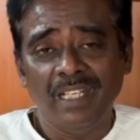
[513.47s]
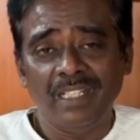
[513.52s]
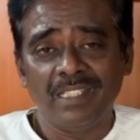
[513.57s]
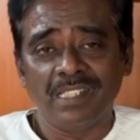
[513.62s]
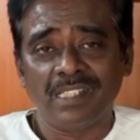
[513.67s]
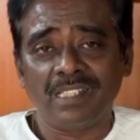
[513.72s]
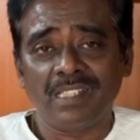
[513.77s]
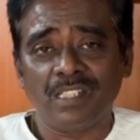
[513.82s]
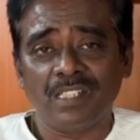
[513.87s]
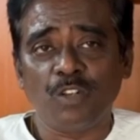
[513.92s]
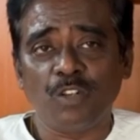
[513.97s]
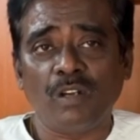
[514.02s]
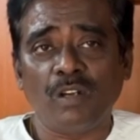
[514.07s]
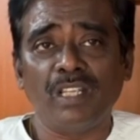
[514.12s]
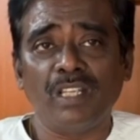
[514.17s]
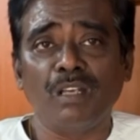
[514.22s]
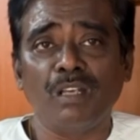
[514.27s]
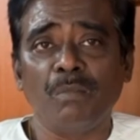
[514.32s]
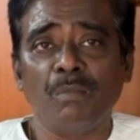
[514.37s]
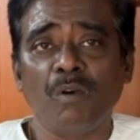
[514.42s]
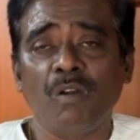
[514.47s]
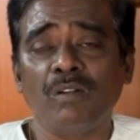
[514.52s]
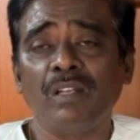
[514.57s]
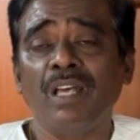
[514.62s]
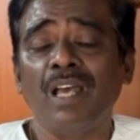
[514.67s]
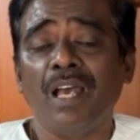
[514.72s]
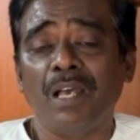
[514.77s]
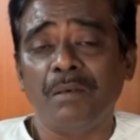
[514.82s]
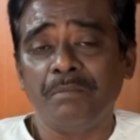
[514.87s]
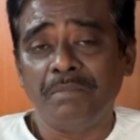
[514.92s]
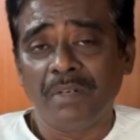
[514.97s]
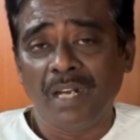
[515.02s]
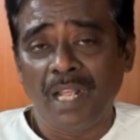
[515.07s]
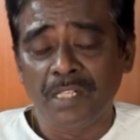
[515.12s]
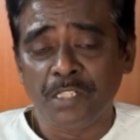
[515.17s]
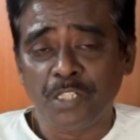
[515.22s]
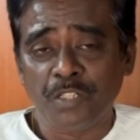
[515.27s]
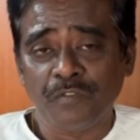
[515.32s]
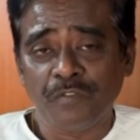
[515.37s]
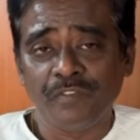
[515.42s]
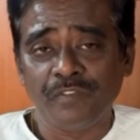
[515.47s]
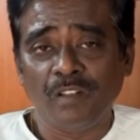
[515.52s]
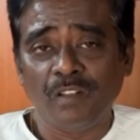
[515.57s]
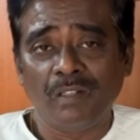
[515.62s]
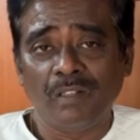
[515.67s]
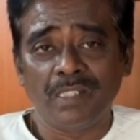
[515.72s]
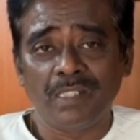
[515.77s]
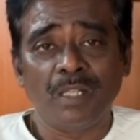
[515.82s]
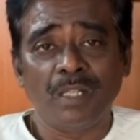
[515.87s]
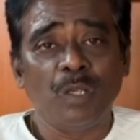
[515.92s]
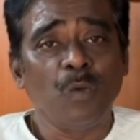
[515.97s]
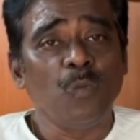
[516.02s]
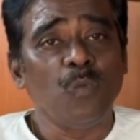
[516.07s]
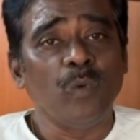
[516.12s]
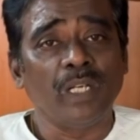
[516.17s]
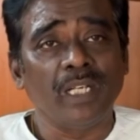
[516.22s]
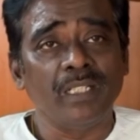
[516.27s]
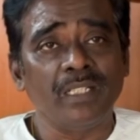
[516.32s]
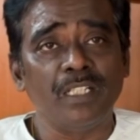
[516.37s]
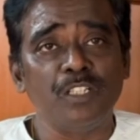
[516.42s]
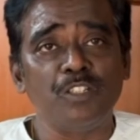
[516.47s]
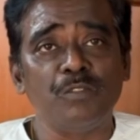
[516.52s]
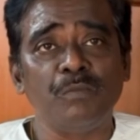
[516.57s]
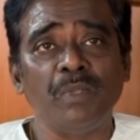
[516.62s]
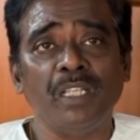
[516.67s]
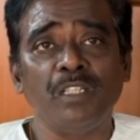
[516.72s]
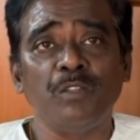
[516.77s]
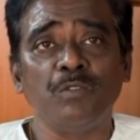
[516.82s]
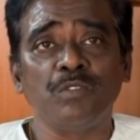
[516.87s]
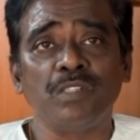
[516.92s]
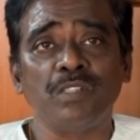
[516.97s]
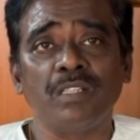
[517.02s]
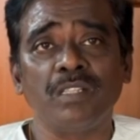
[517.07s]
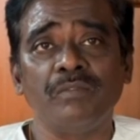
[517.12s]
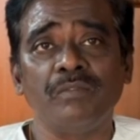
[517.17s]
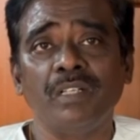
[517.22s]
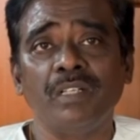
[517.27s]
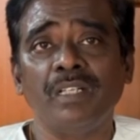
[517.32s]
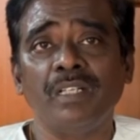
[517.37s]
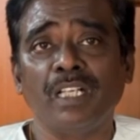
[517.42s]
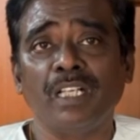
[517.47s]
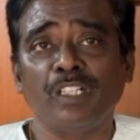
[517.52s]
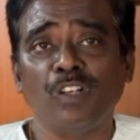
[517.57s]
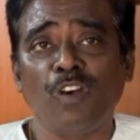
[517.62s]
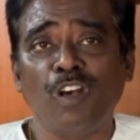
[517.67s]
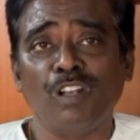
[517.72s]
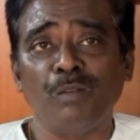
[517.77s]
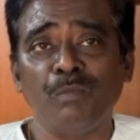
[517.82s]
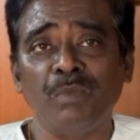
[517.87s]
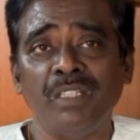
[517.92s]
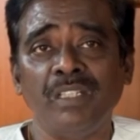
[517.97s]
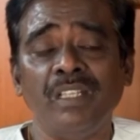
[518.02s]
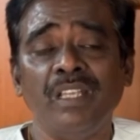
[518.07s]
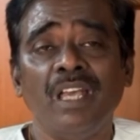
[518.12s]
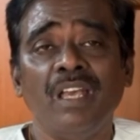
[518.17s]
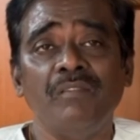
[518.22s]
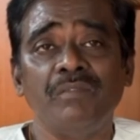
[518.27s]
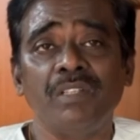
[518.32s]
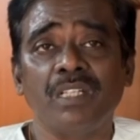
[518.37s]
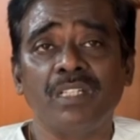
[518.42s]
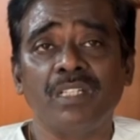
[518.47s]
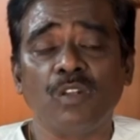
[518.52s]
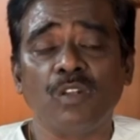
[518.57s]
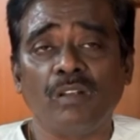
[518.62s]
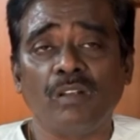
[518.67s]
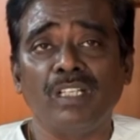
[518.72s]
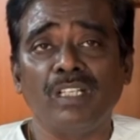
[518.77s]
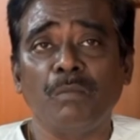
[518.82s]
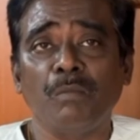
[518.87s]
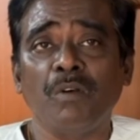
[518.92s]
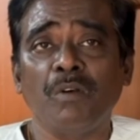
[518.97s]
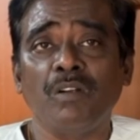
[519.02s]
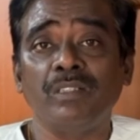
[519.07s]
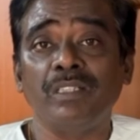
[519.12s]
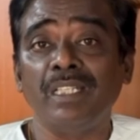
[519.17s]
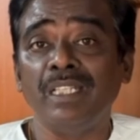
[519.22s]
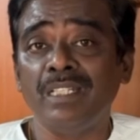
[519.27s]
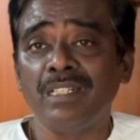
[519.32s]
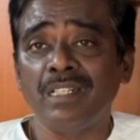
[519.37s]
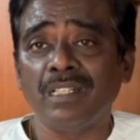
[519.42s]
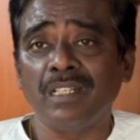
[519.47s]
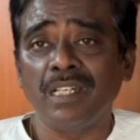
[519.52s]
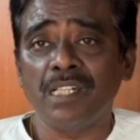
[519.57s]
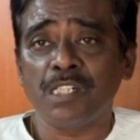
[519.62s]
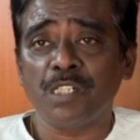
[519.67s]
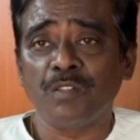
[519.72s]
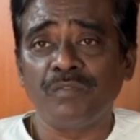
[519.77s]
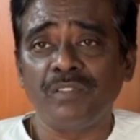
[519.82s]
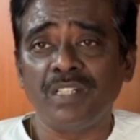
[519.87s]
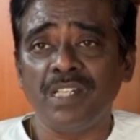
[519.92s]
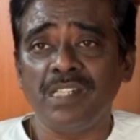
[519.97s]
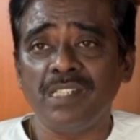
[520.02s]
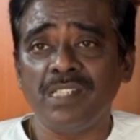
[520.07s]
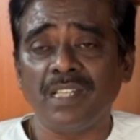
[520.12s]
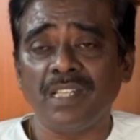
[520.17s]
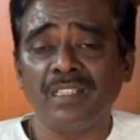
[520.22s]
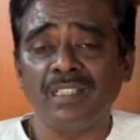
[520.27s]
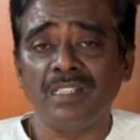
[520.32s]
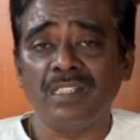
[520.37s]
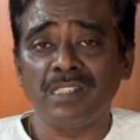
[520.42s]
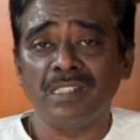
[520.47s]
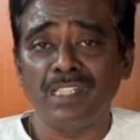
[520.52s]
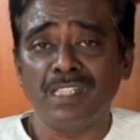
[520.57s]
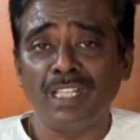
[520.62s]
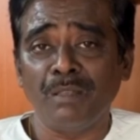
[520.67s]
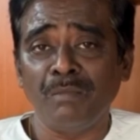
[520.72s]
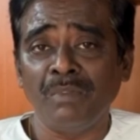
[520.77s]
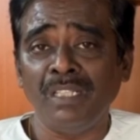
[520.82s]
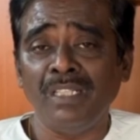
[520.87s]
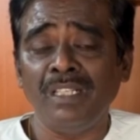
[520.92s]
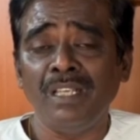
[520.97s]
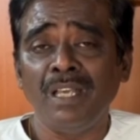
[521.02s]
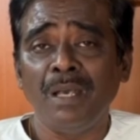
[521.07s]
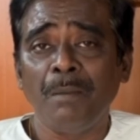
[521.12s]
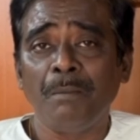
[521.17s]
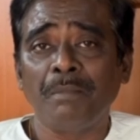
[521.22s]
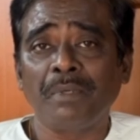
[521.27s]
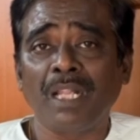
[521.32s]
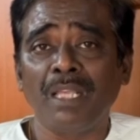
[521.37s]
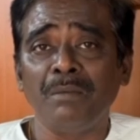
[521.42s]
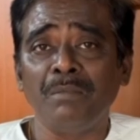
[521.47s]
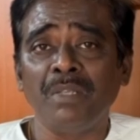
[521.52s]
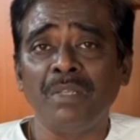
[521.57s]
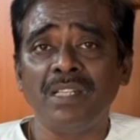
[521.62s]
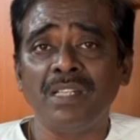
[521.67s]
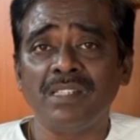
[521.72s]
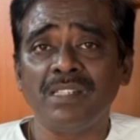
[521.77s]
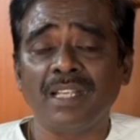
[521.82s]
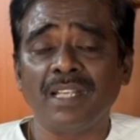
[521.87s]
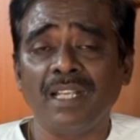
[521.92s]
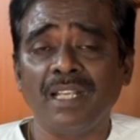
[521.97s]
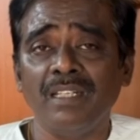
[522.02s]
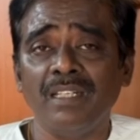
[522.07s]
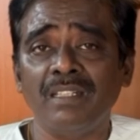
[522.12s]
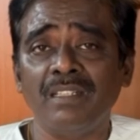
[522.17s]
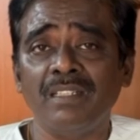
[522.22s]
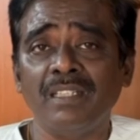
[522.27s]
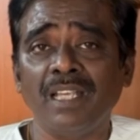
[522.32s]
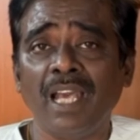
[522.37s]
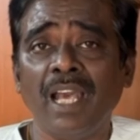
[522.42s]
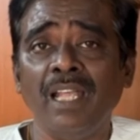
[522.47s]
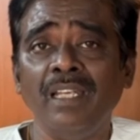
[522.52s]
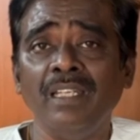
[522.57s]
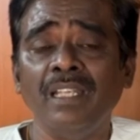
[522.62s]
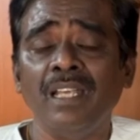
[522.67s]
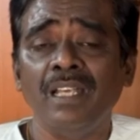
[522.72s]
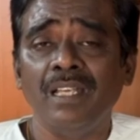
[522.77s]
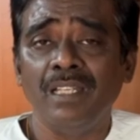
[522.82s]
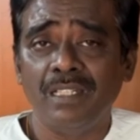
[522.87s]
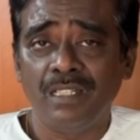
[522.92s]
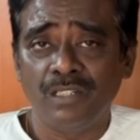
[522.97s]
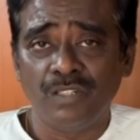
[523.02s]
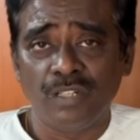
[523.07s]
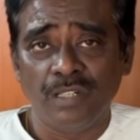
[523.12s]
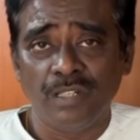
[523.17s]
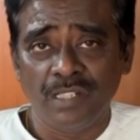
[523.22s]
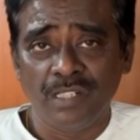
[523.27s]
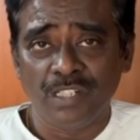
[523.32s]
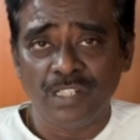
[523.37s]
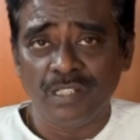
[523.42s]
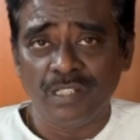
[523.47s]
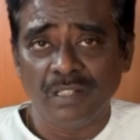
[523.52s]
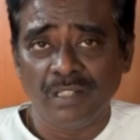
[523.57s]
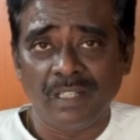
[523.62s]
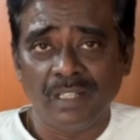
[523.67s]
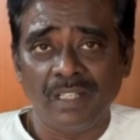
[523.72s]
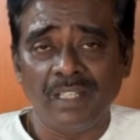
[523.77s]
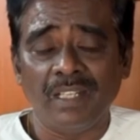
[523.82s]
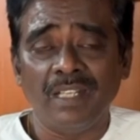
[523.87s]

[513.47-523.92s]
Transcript: Just talking about a branch of knowledge. When I tend to make use of the word economy, we are talking about the integration of three sectors, namely primary, secondary and tertiary.